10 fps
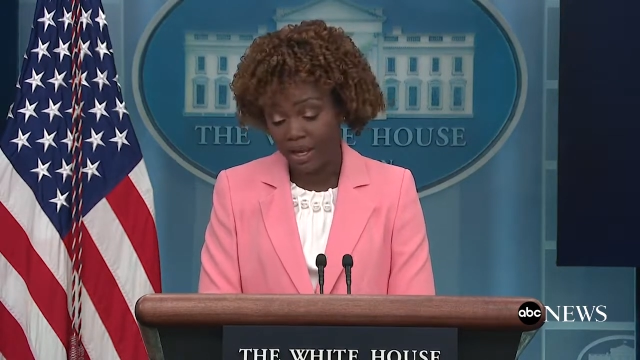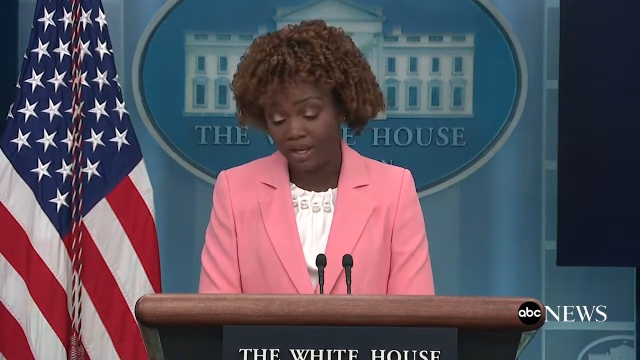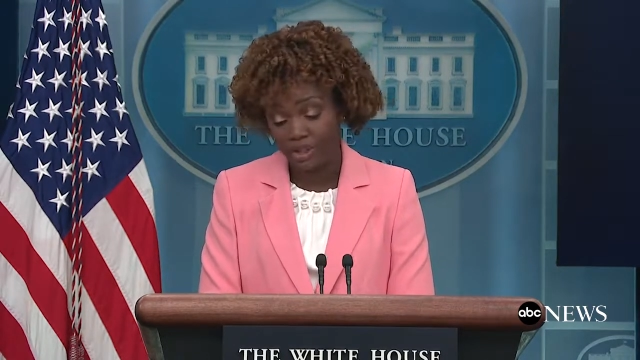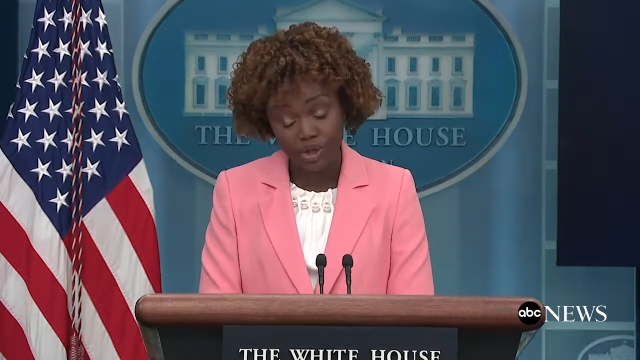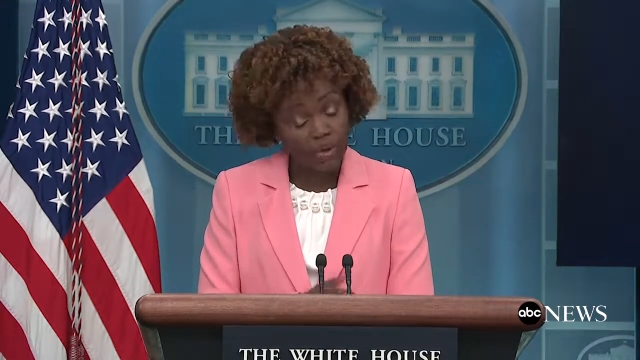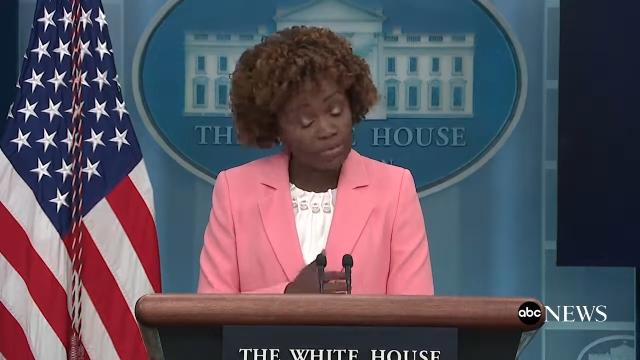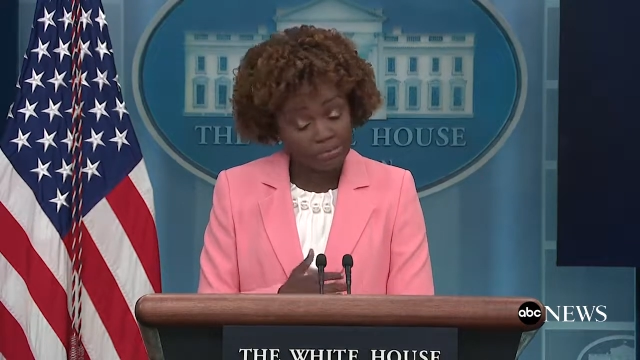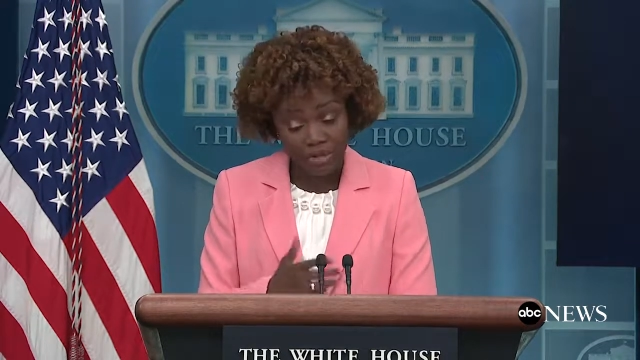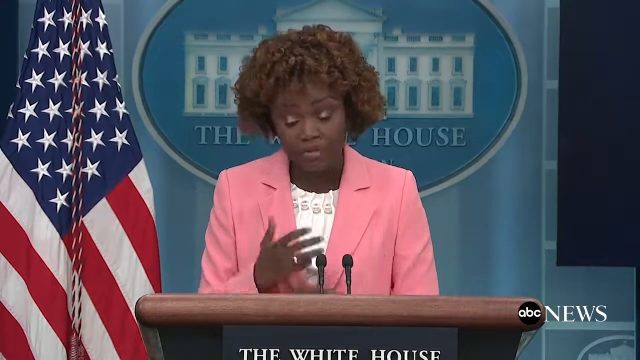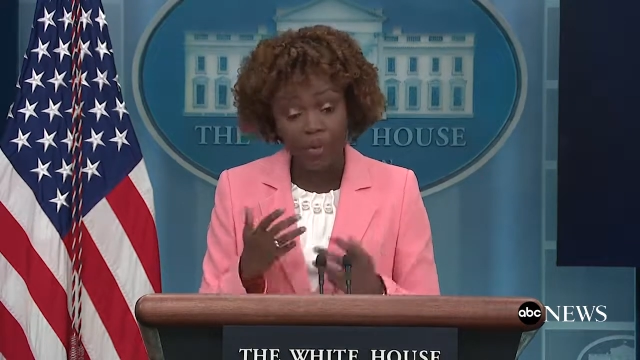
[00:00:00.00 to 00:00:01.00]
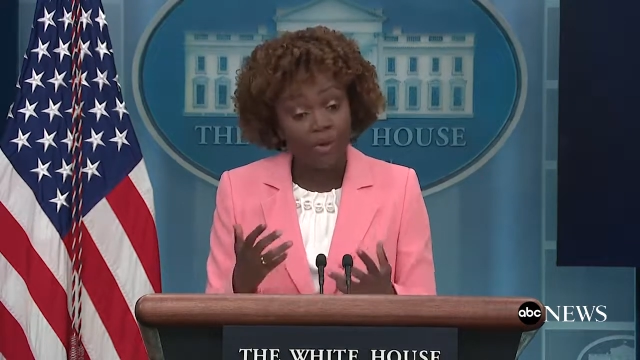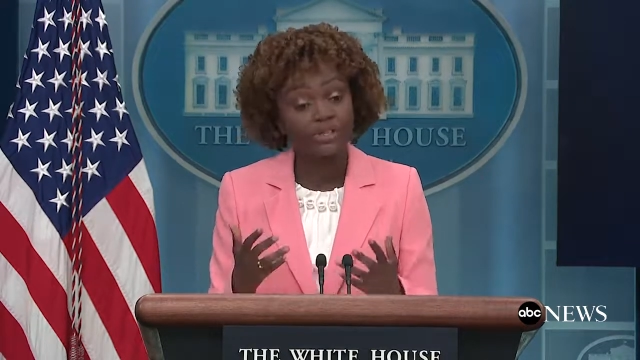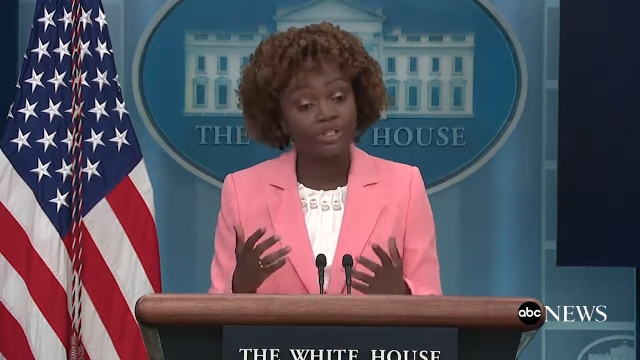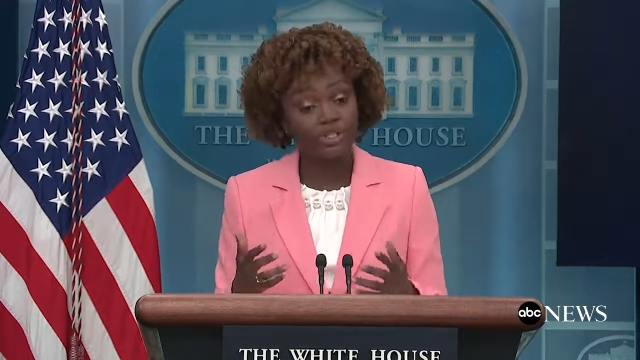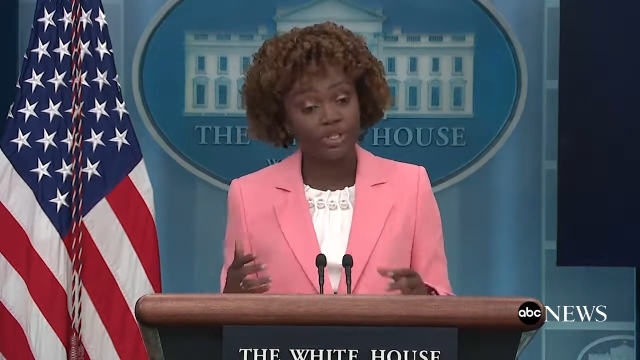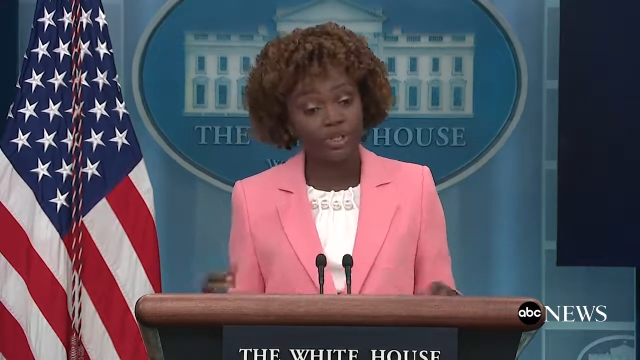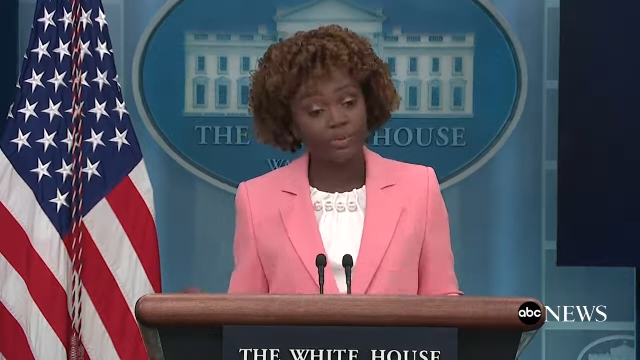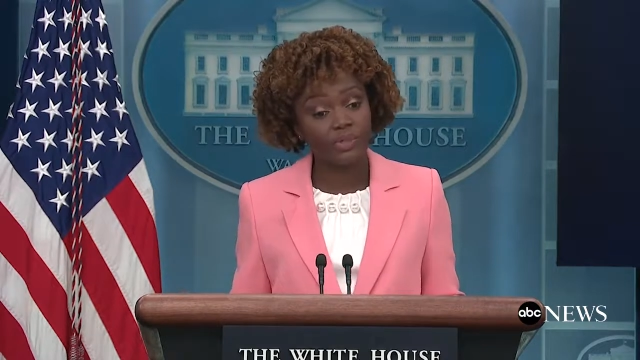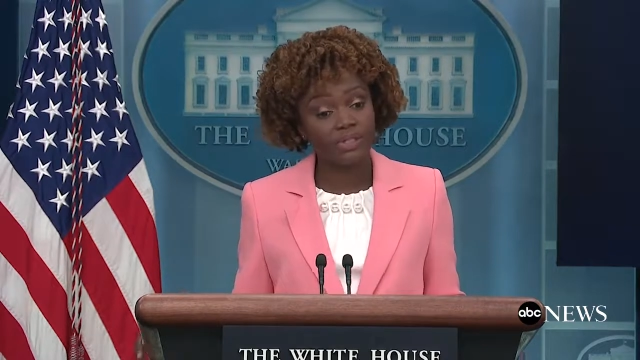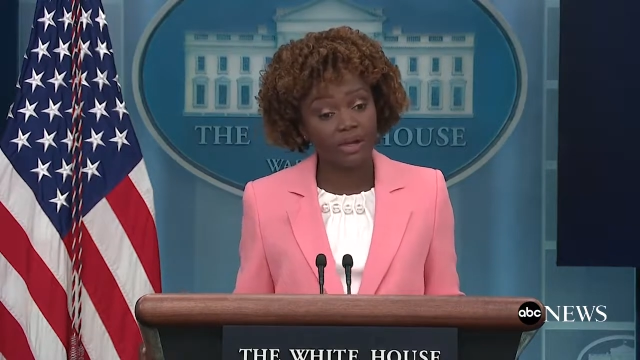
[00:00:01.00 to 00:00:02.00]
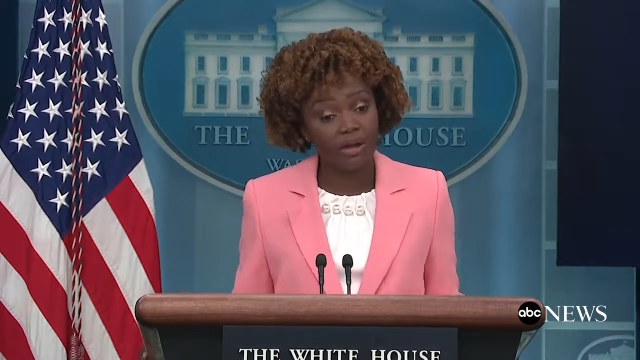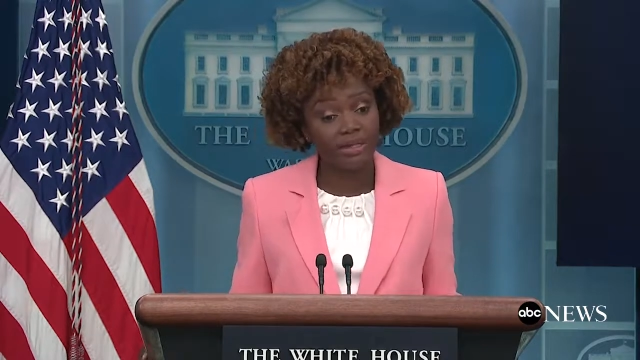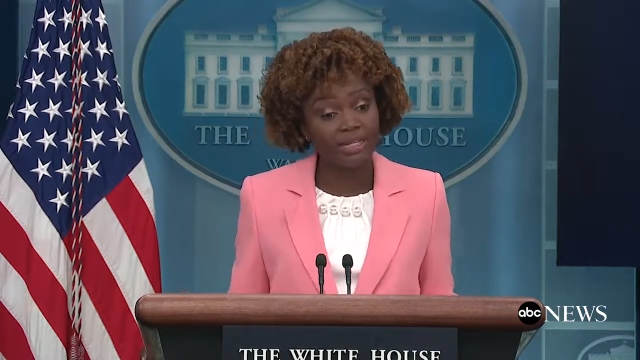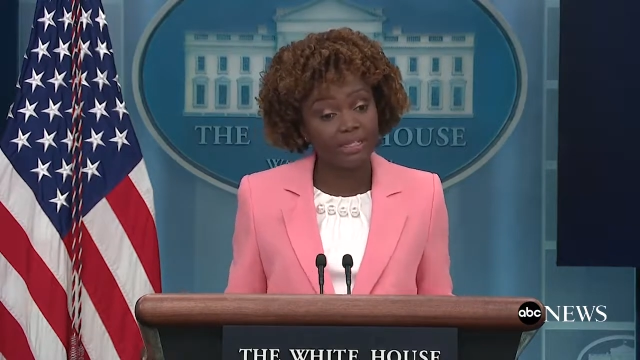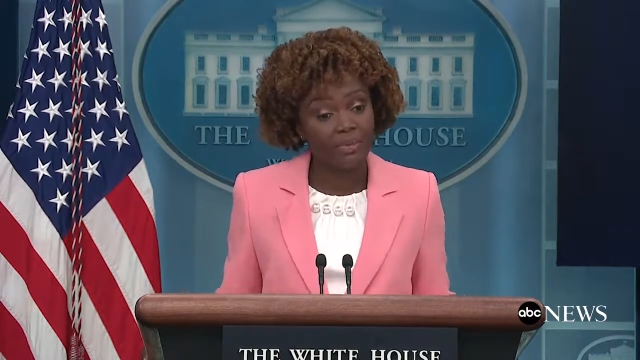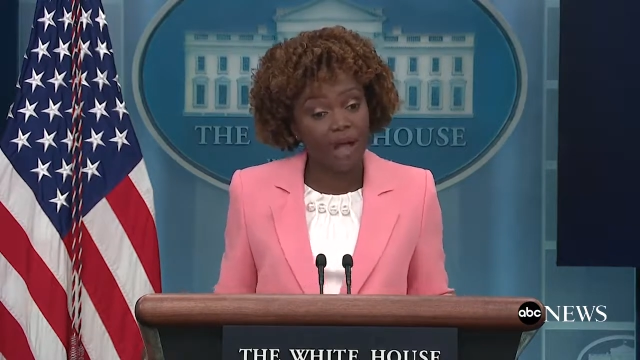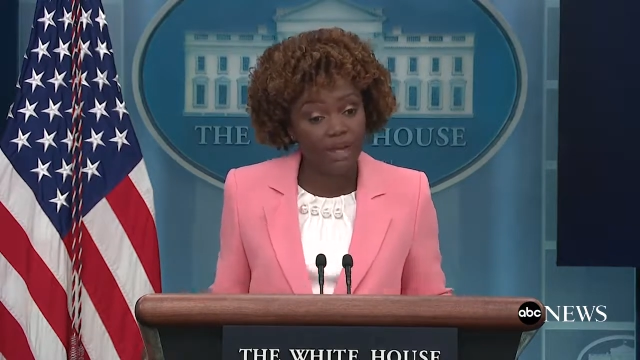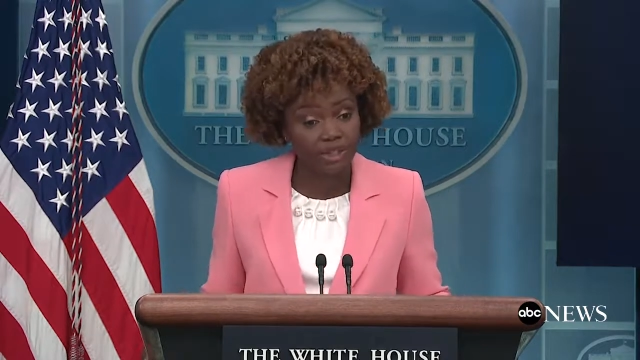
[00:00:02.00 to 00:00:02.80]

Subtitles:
So, of course, she was on his mind.